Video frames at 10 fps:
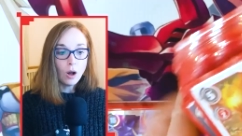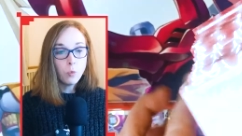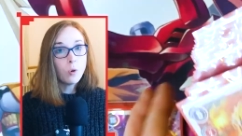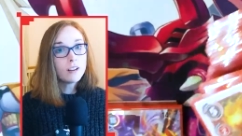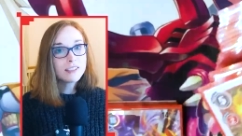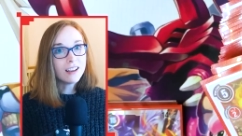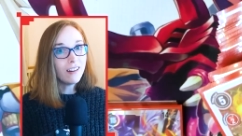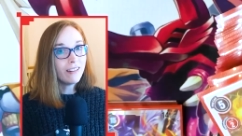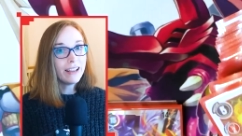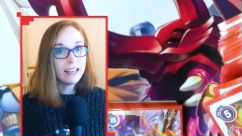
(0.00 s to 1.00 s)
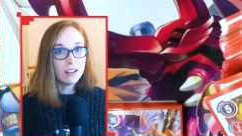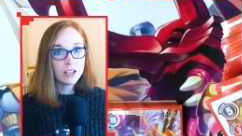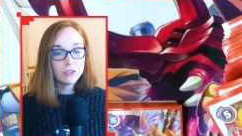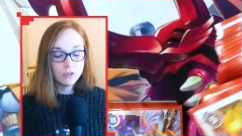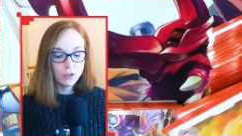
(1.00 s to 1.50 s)
What I
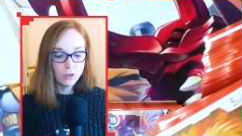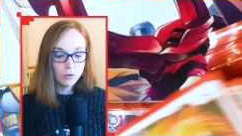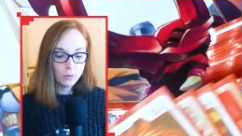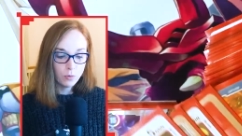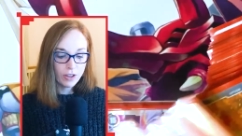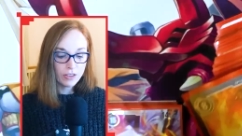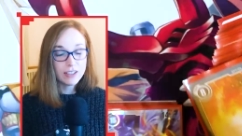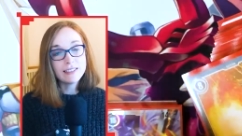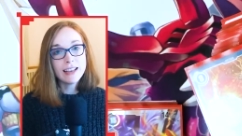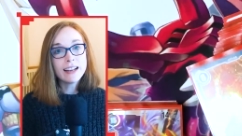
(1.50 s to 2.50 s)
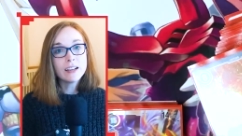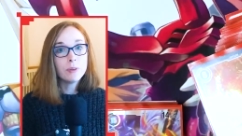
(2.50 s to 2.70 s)
like to do with this deck,